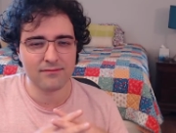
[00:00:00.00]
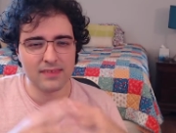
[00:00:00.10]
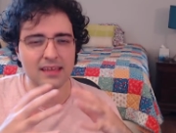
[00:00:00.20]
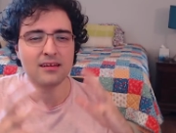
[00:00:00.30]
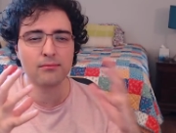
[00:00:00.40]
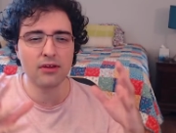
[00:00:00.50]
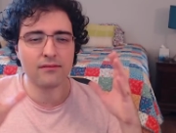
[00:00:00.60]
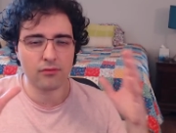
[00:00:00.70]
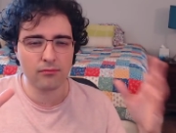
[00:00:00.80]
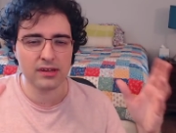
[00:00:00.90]
taken a break
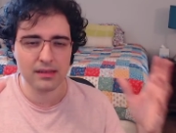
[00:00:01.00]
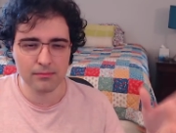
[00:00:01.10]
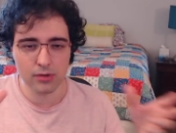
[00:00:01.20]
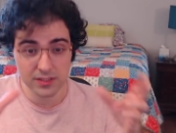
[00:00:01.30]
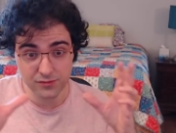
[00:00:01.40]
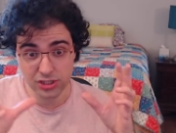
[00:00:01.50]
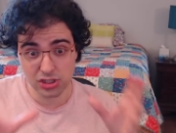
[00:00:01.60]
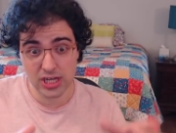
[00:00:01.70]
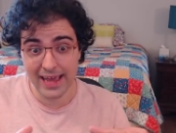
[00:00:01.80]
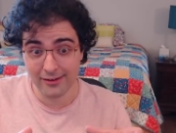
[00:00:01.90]
from reading books for the
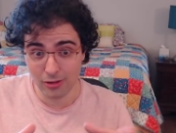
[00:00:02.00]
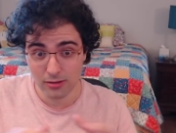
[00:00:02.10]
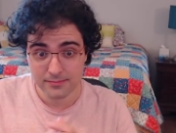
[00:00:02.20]
channel.